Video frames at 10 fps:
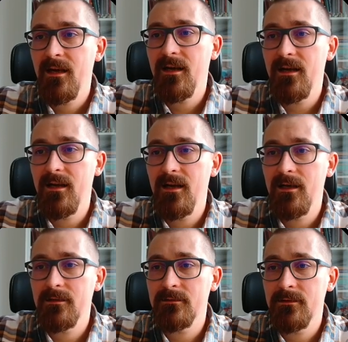
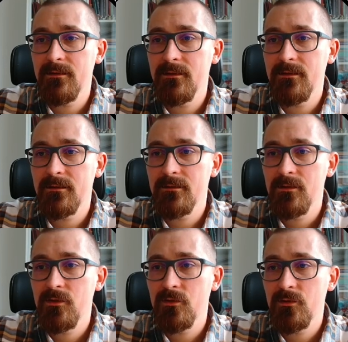The
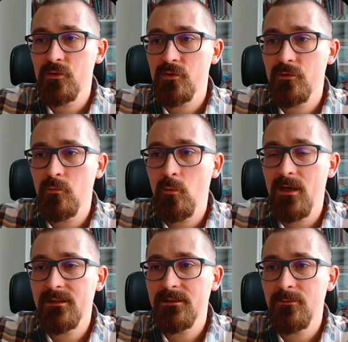
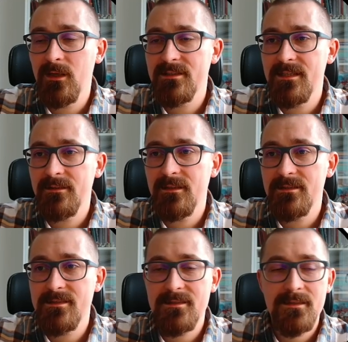one
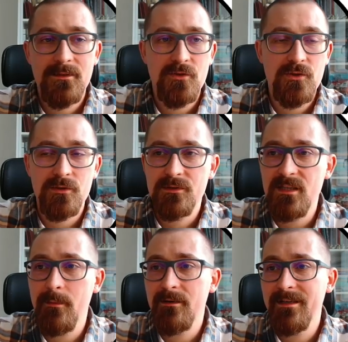sentence
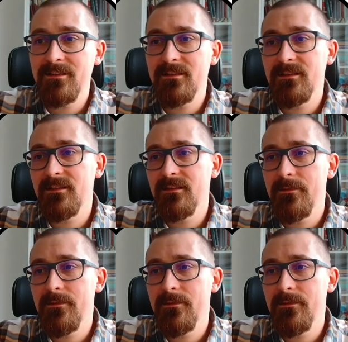summarizing the